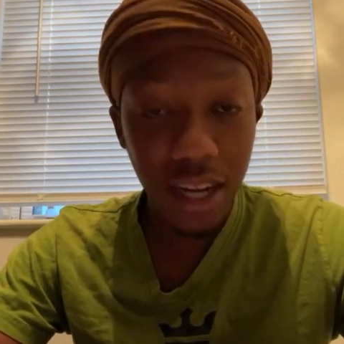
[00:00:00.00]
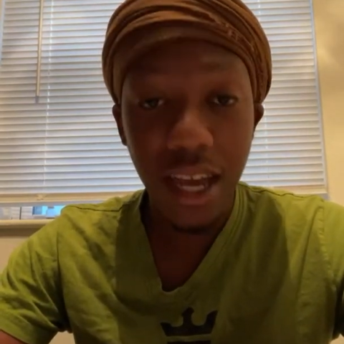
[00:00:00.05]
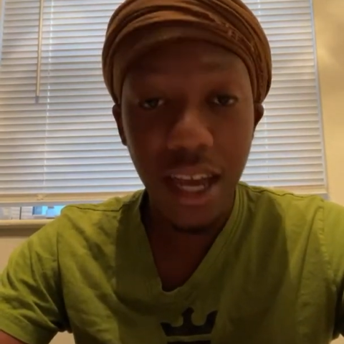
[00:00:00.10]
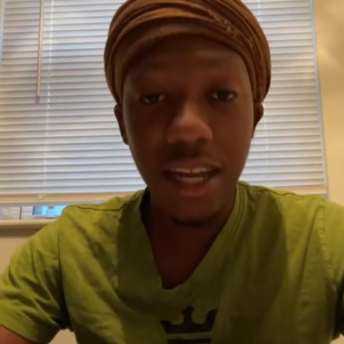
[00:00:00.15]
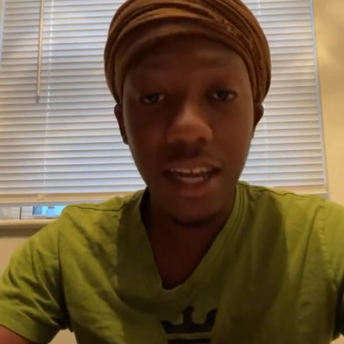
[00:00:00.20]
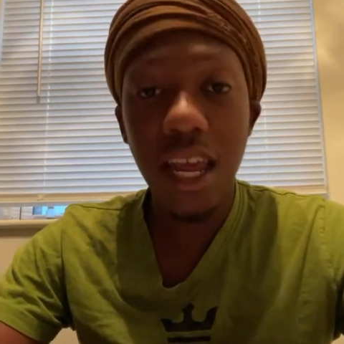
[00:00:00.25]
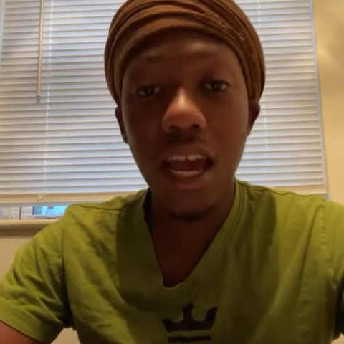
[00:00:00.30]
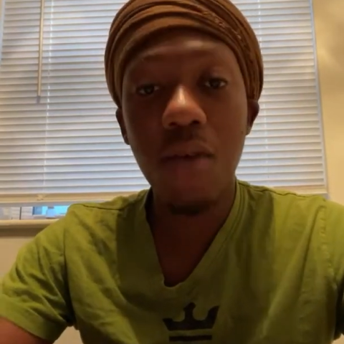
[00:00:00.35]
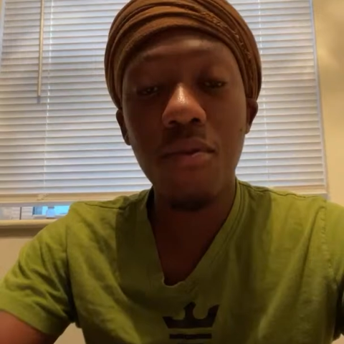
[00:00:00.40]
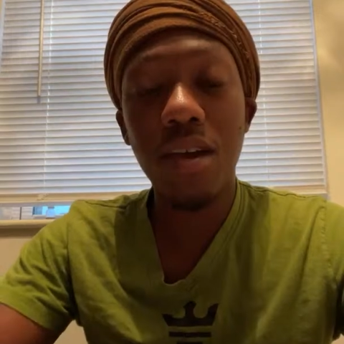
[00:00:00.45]
And
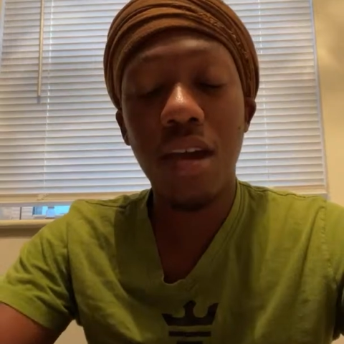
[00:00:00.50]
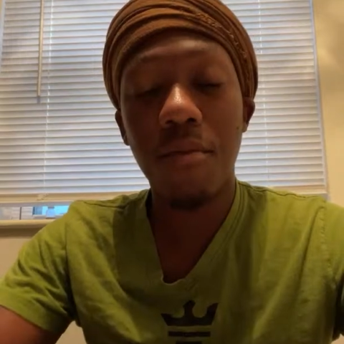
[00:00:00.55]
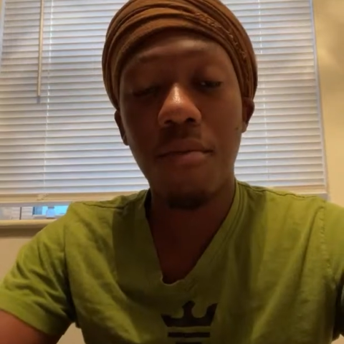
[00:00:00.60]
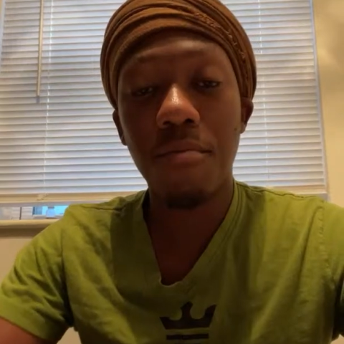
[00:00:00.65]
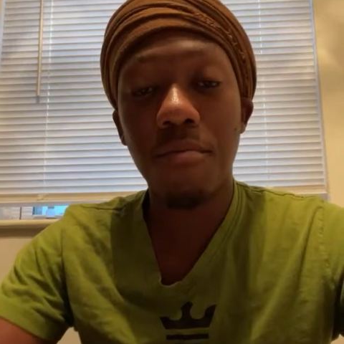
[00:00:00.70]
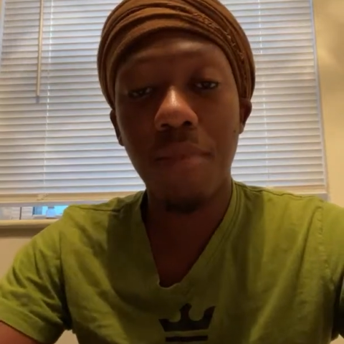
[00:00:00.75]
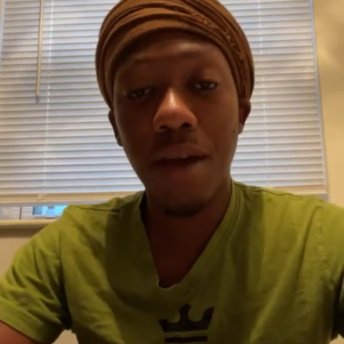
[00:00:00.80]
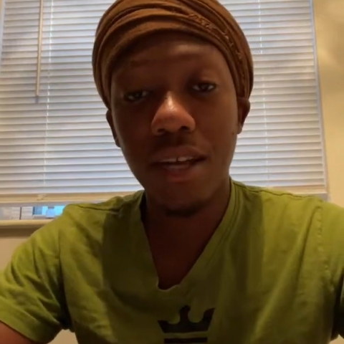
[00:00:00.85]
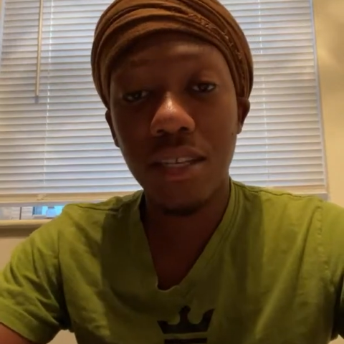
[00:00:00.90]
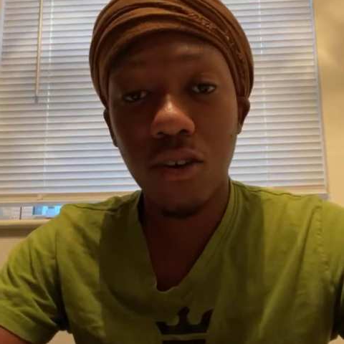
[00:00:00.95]
now we coming
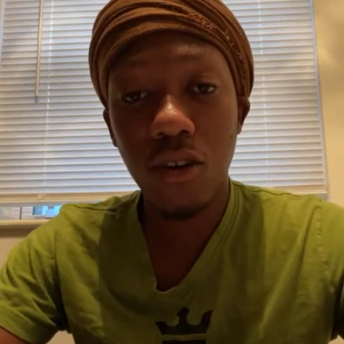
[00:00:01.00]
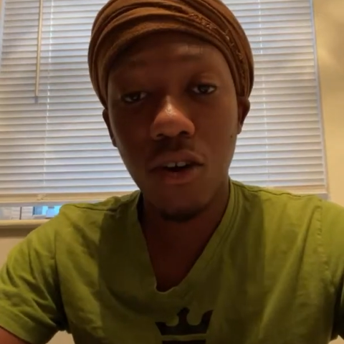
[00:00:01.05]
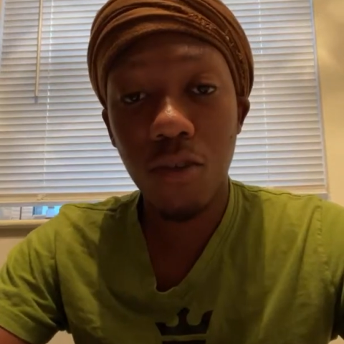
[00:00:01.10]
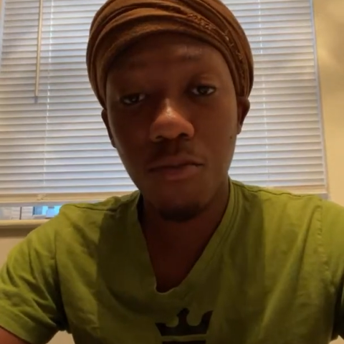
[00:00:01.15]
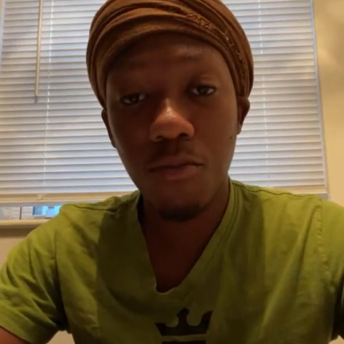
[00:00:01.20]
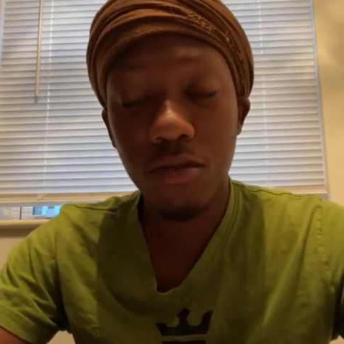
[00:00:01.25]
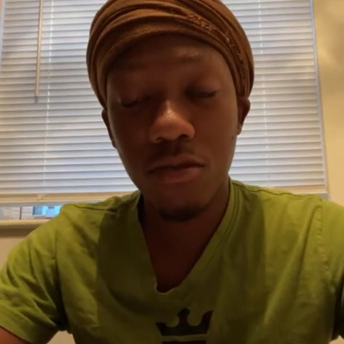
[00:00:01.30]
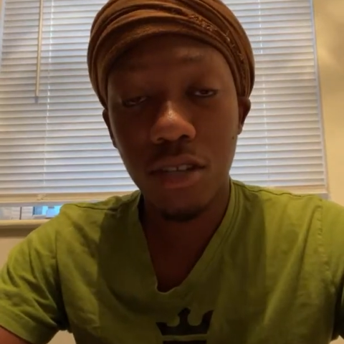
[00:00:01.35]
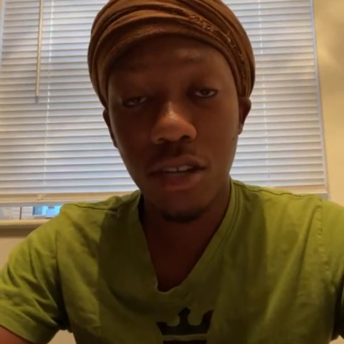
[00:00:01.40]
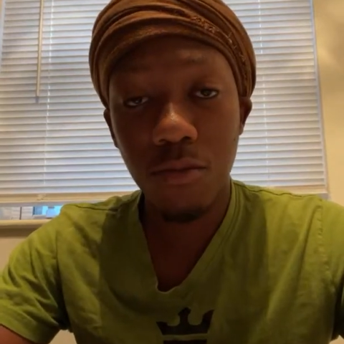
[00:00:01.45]
back to
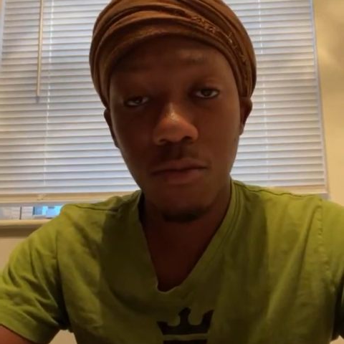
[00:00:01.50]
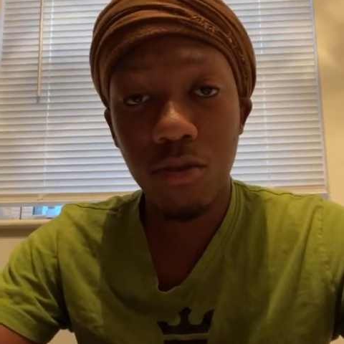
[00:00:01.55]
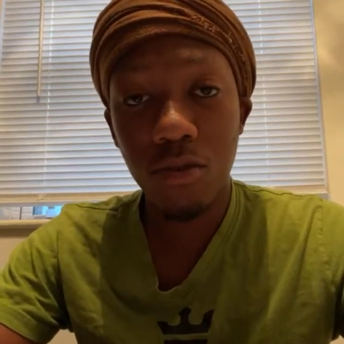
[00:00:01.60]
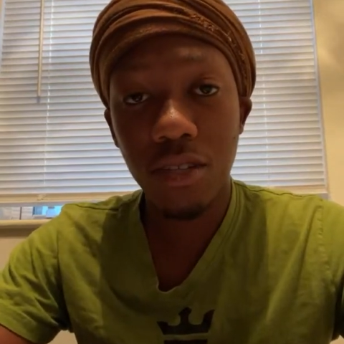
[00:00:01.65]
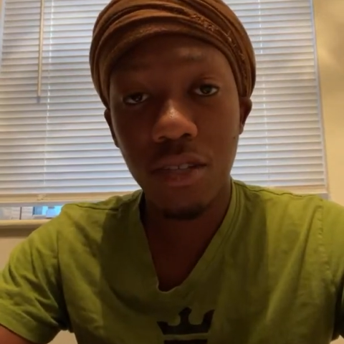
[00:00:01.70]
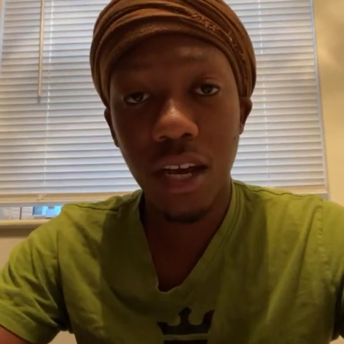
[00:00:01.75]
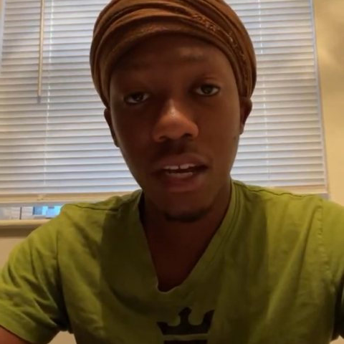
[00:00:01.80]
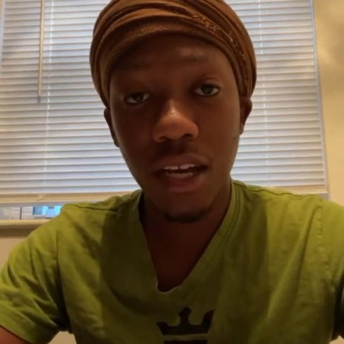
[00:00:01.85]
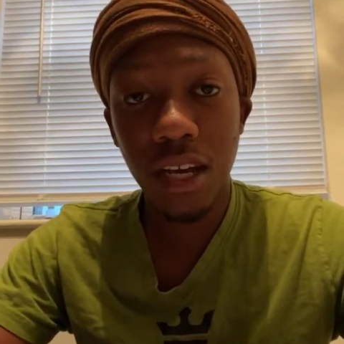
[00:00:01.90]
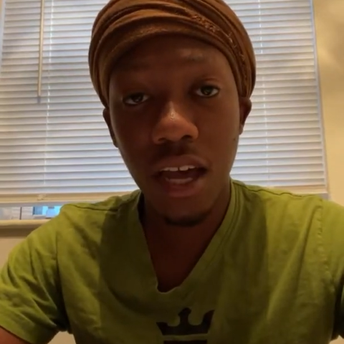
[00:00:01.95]
the Most
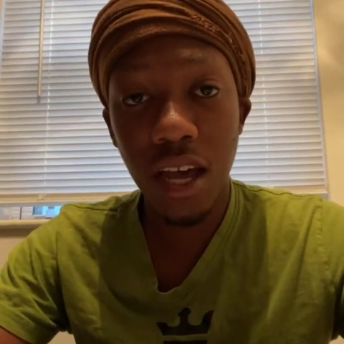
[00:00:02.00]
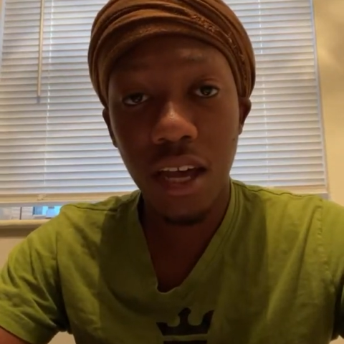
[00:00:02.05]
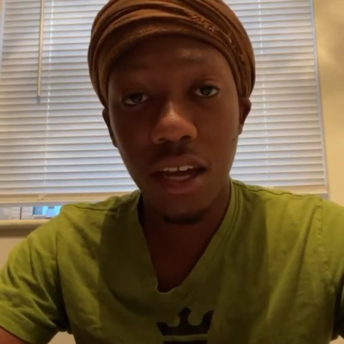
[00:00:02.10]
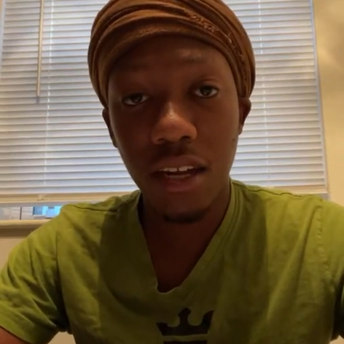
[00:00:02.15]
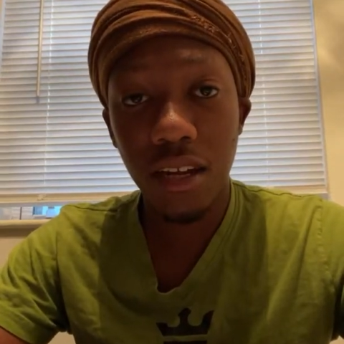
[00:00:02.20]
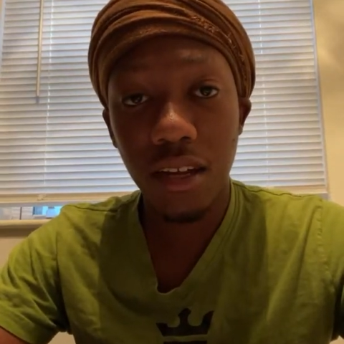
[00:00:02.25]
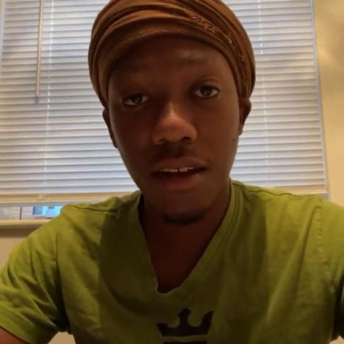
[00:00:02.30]
High God.